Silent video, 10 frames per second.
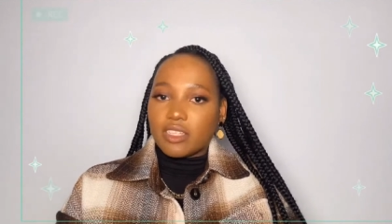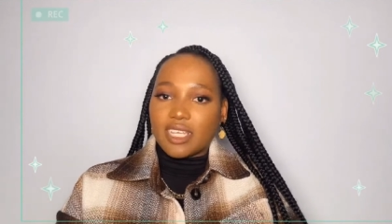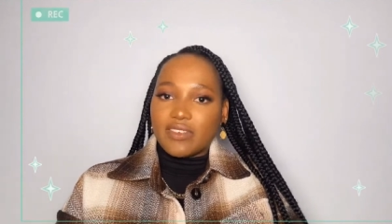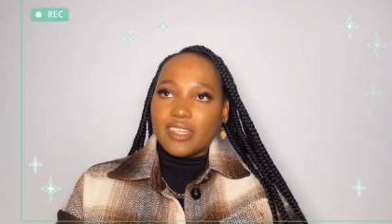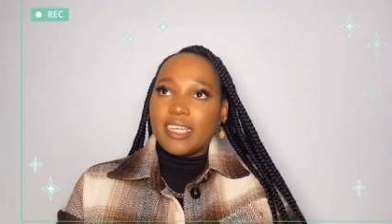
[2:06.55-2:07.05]
I
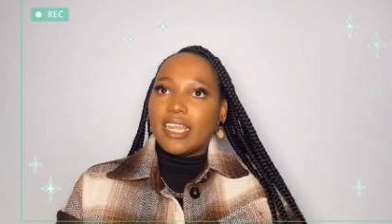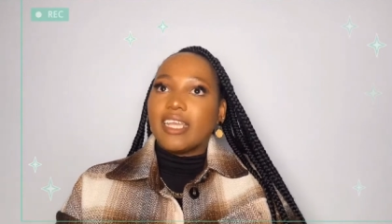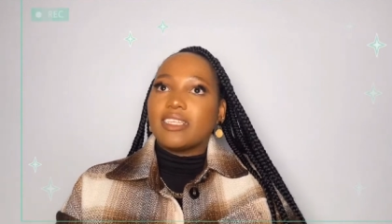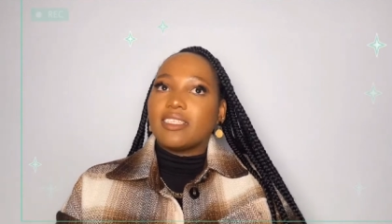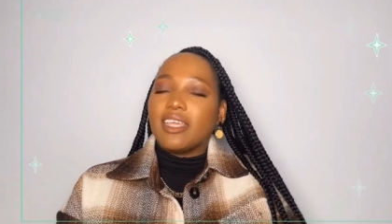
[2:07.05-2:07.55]
really
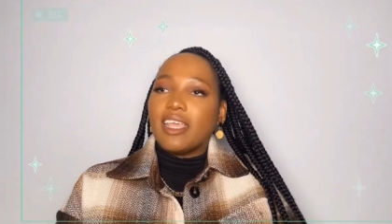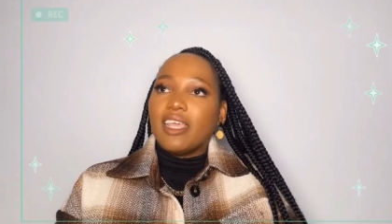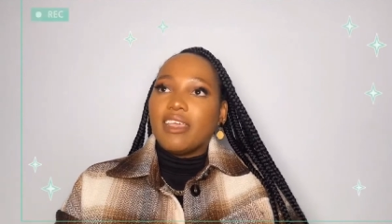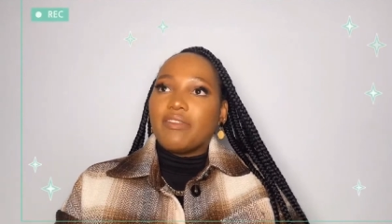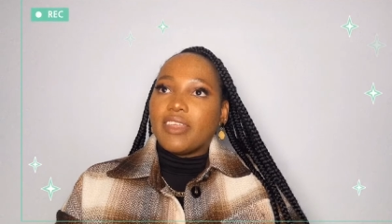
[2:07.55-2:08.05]
liked
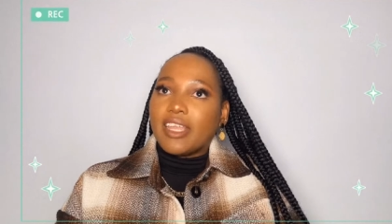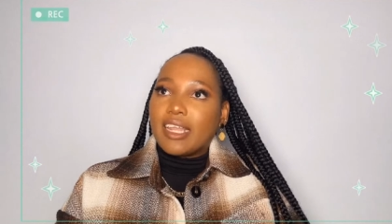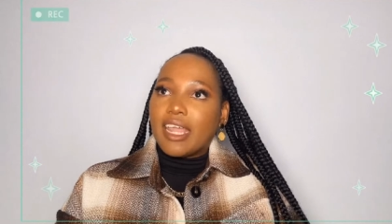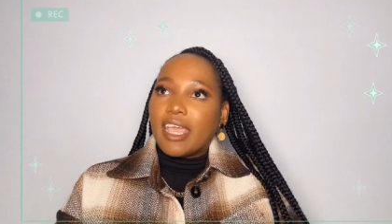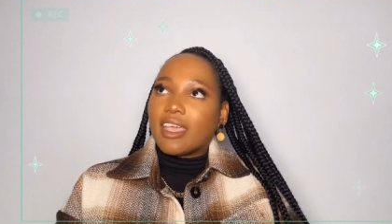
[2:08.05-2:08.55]
feeling
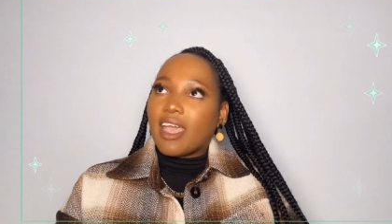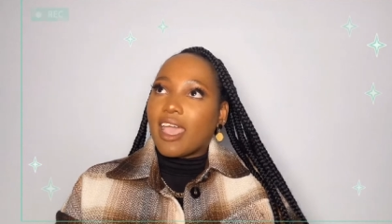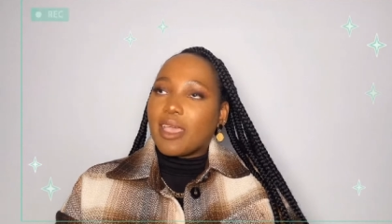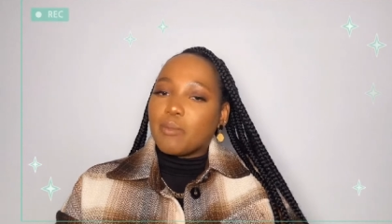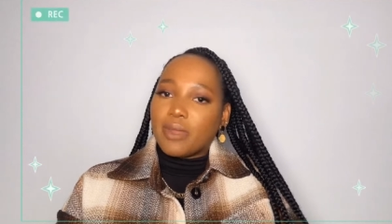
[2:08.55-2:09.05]
like I
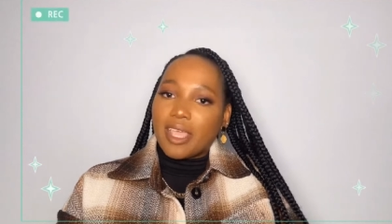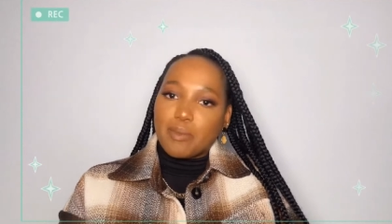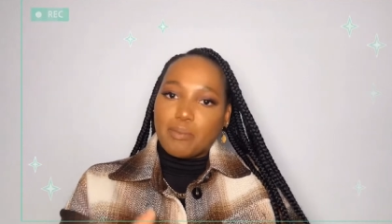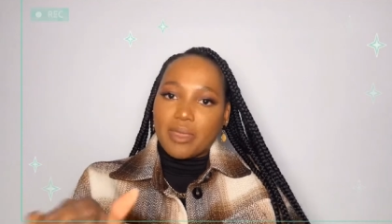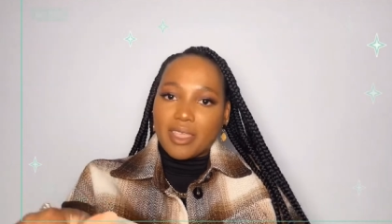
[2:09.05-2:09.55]
am like
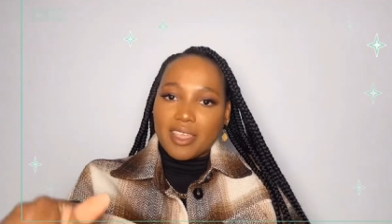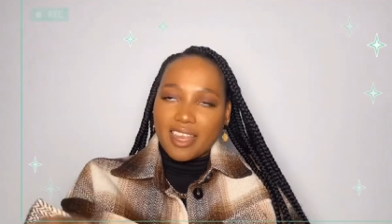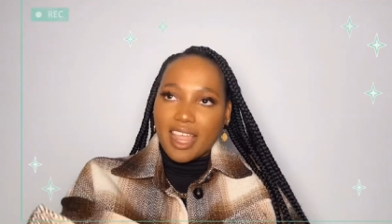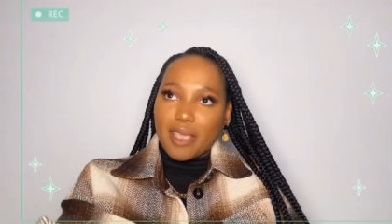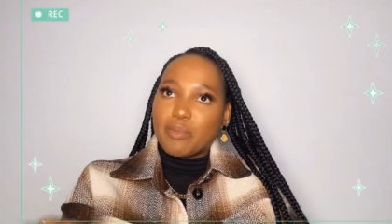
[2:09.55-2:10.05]
be
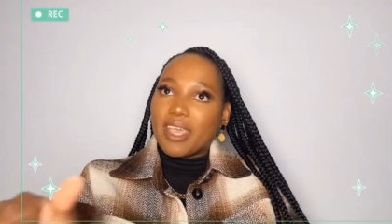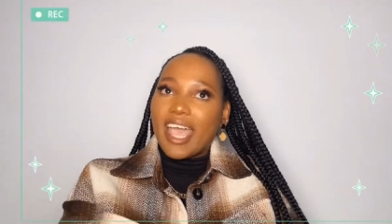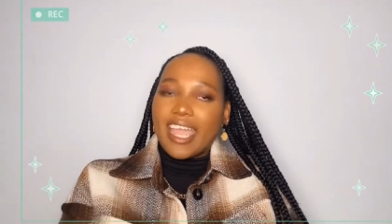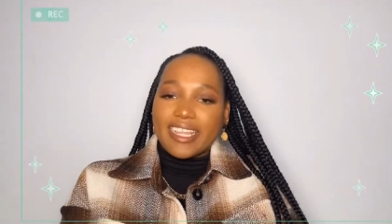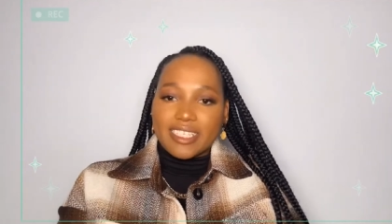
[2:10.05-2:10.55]
like
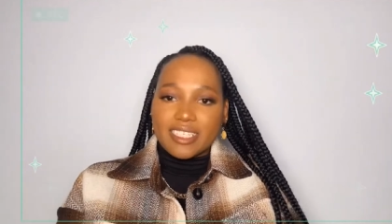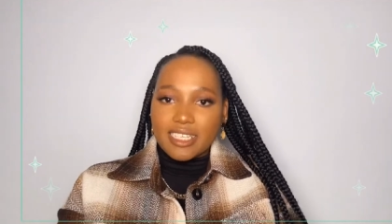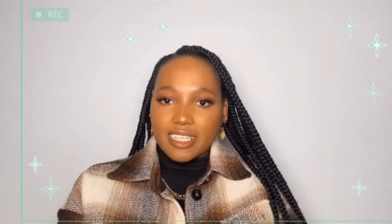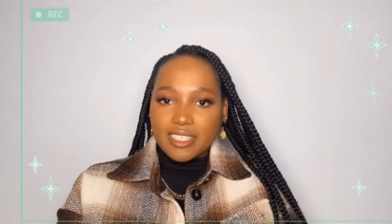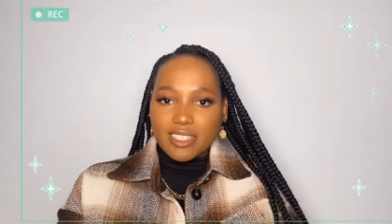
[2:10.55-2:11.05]
behind the
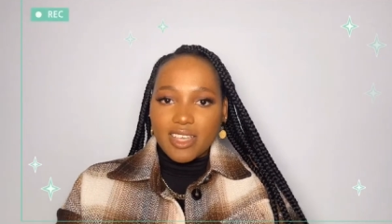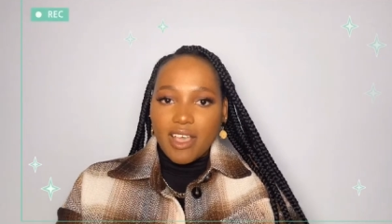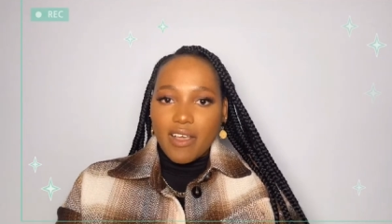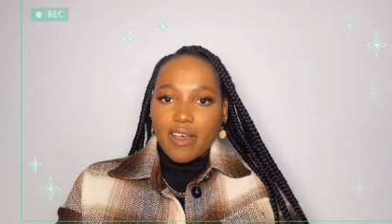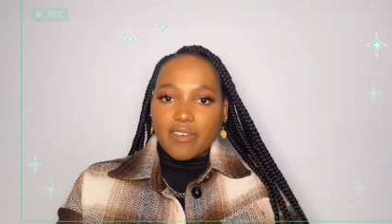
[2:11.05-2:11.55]
scenes
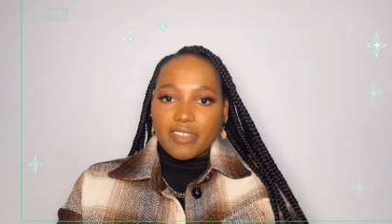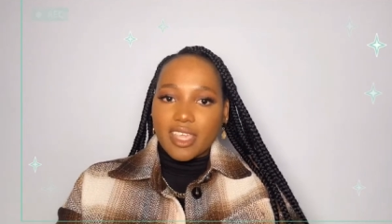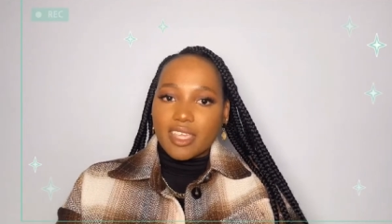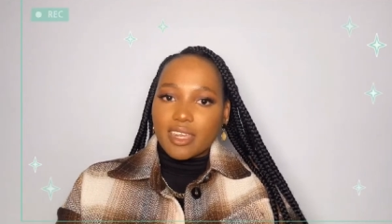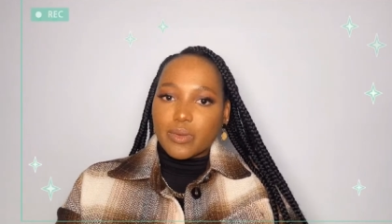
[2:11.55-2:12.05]
of the
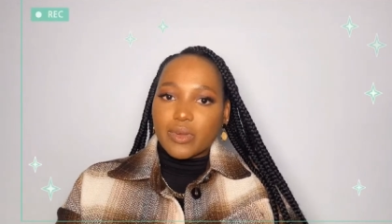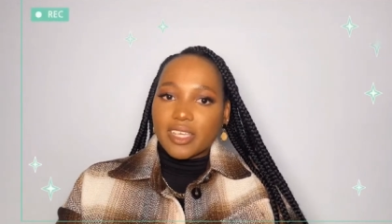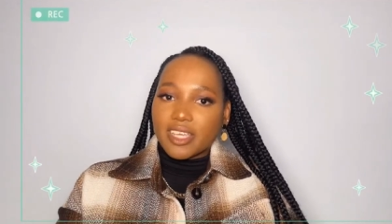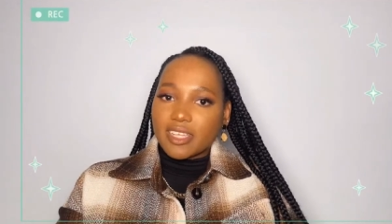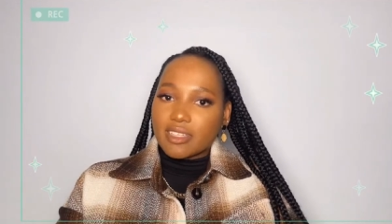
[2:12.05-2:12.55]
inner
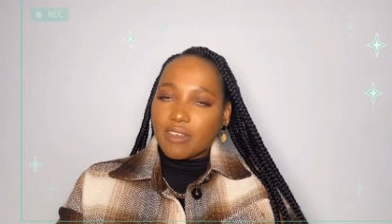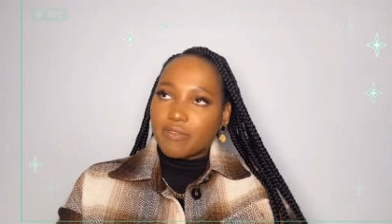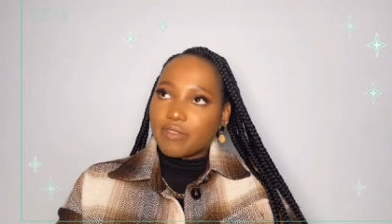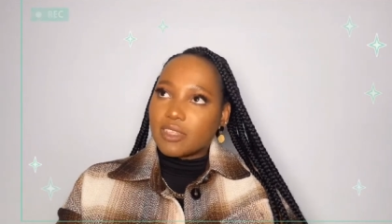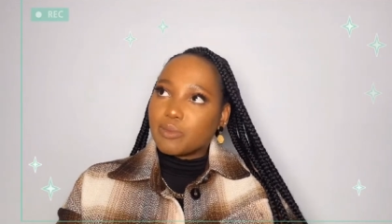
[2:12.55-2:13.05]
workings of
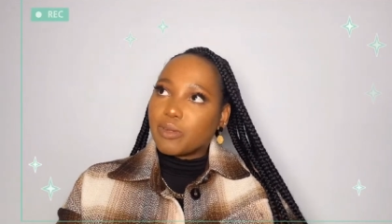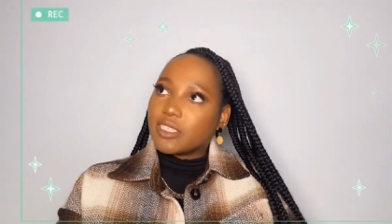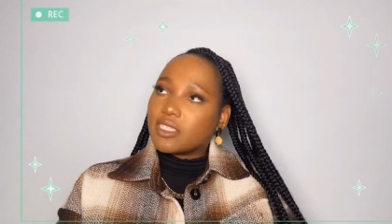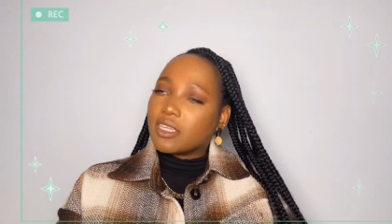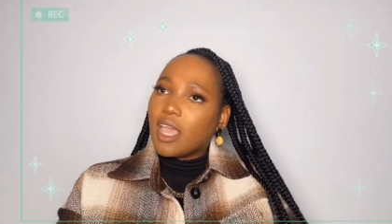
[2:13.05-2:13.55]
this
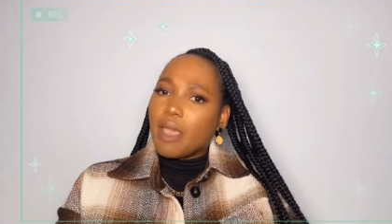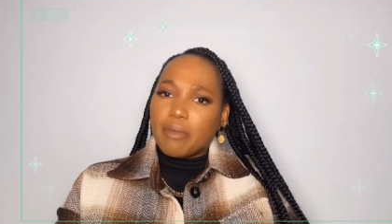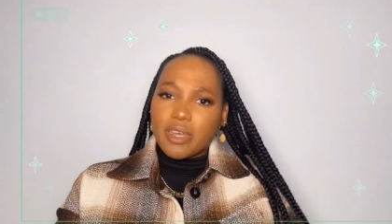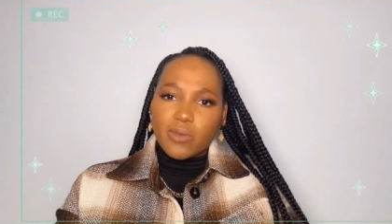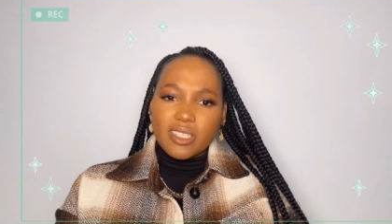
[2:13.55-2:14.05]
person. But
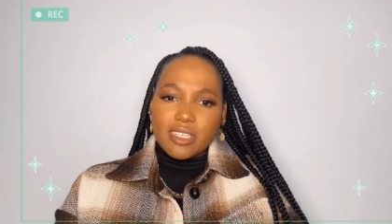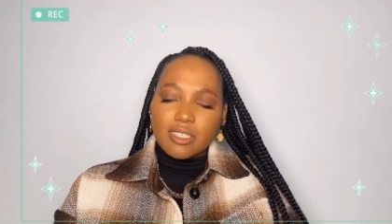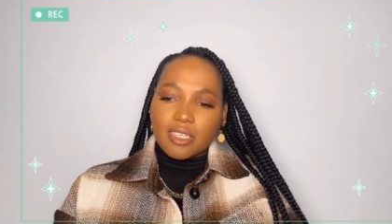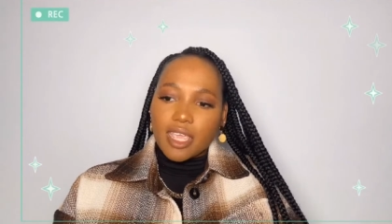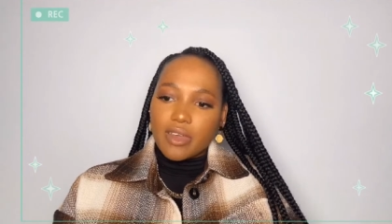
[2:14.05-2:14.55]
it wasn't
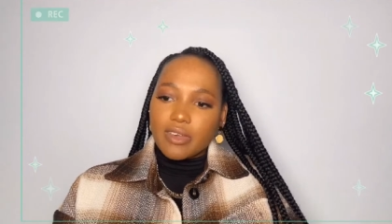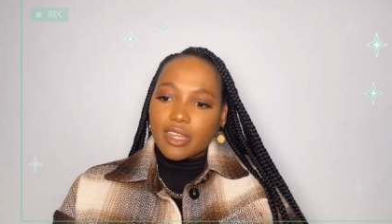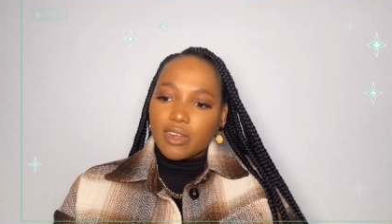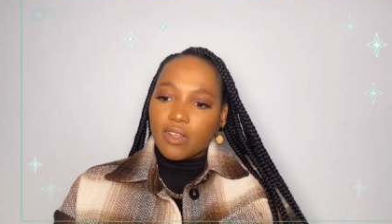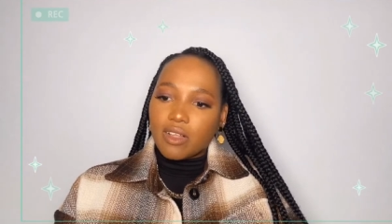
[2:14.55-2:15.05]
scary at
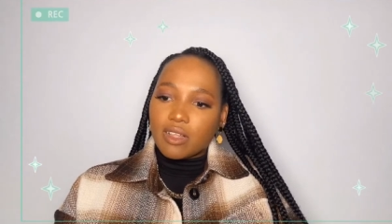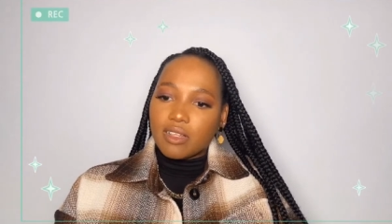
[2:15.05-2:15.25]
all.